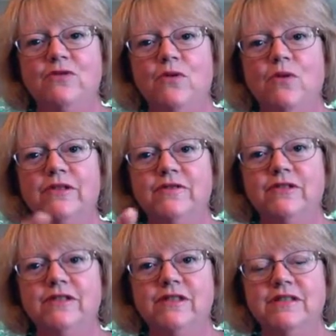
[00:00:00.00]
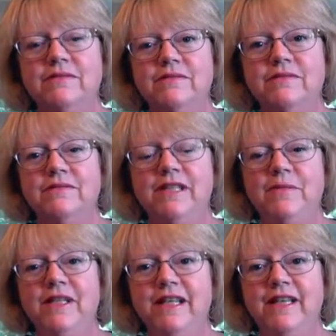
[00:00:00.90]
4 different
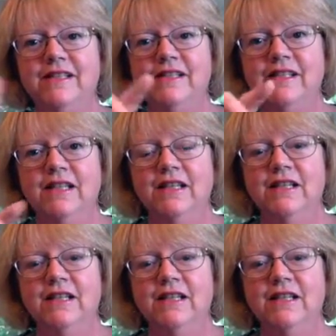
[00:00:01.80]
DPNs.